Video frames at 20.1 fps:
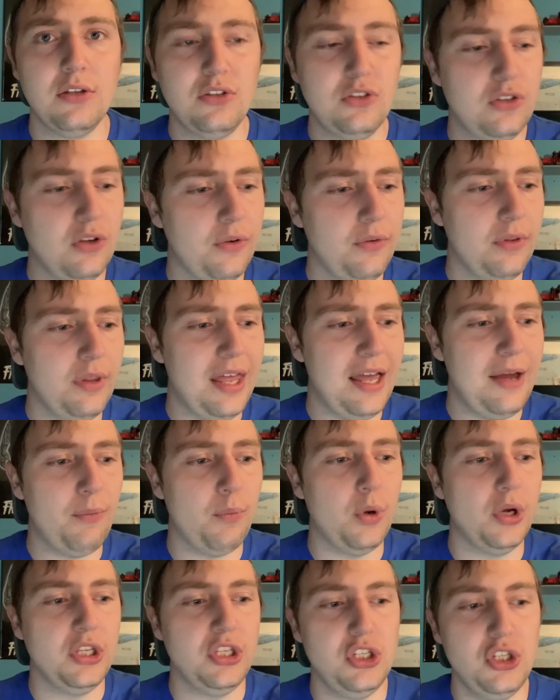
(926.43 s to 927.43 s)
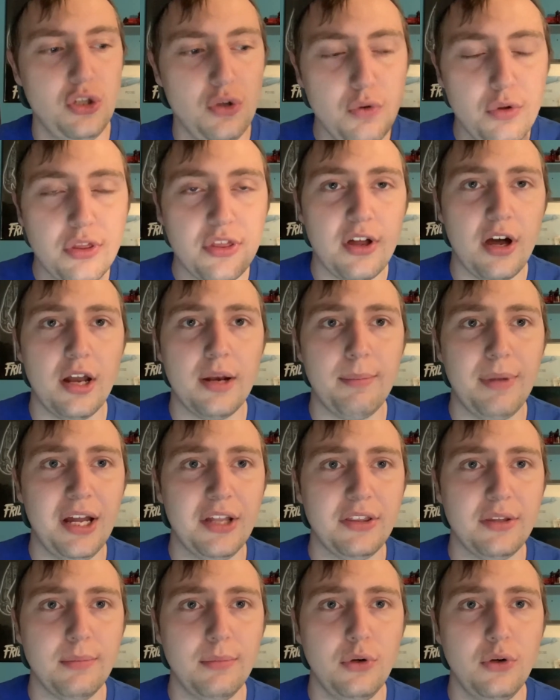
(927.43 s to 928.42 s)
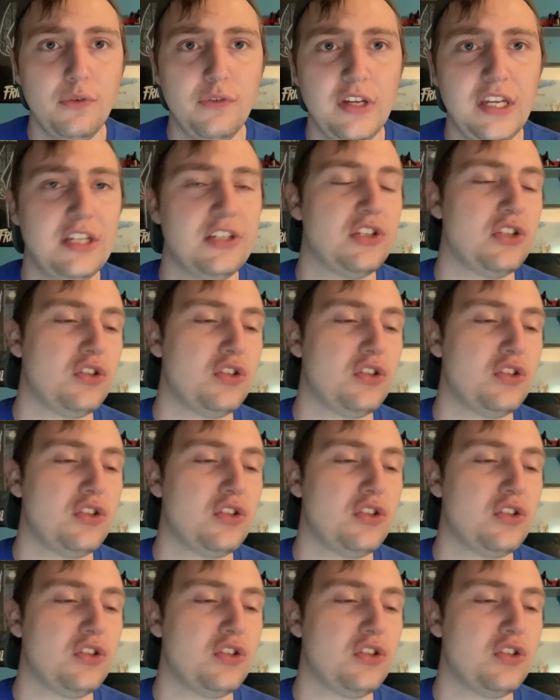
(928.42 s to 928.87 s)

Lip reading: don't let what you thought about the movie